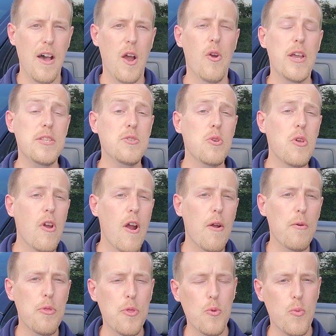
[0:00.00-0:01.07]
Alright, so there
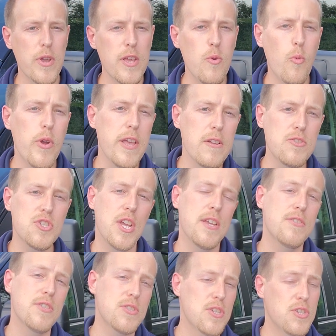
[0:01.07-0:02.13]
are 3 wheel
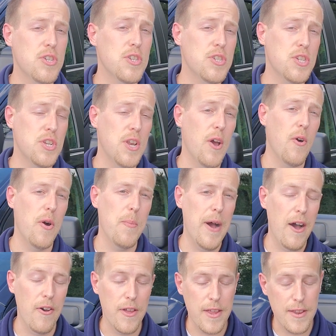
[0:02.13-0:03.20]
changes that you should know
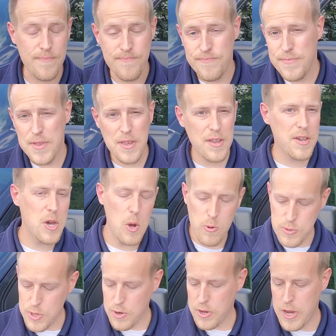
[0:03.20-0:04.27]
about. And
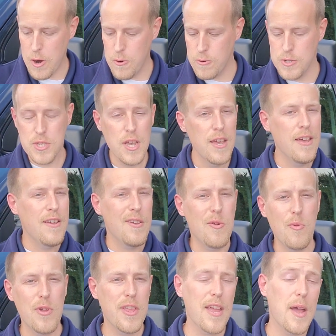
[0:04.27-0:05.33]
codes are codes. I'm
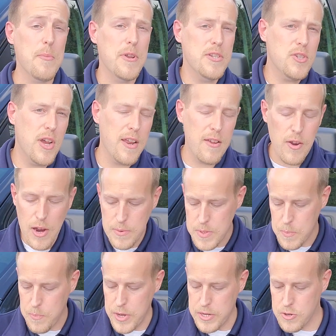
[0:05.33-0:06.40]
going to try to grab
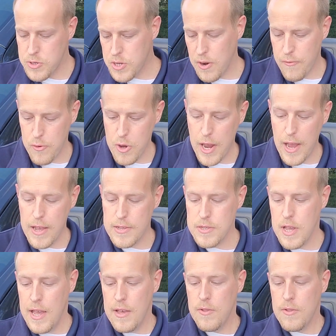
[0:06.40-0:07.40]
some pictures here for you guys.